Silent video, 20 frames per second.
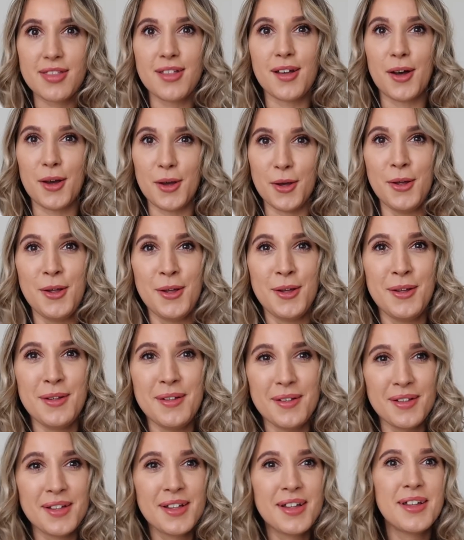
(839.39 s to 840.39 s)
So
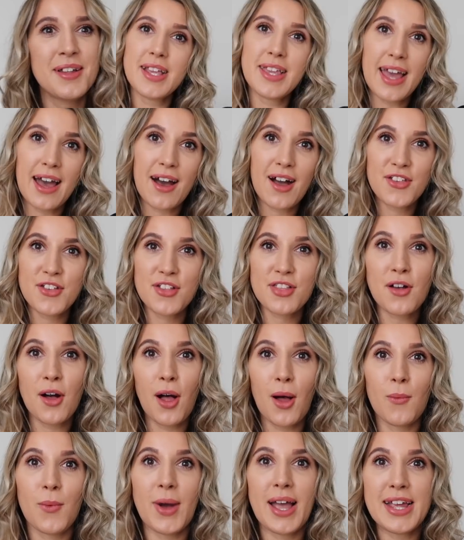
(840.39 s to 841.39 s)
yeah, I just
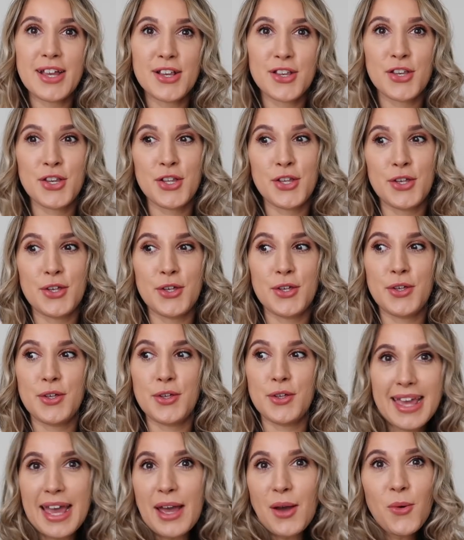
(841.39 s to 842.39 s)
can't wait
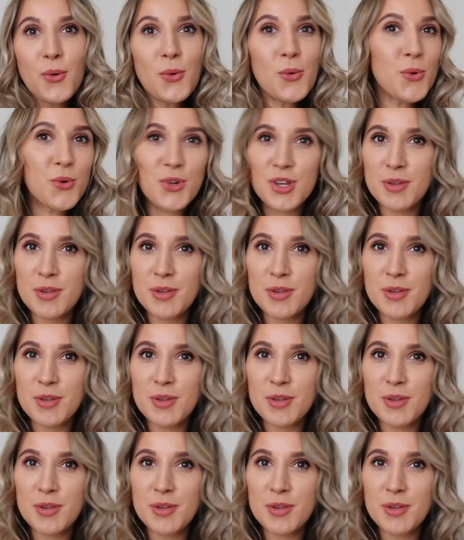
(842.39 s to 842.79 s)
to get all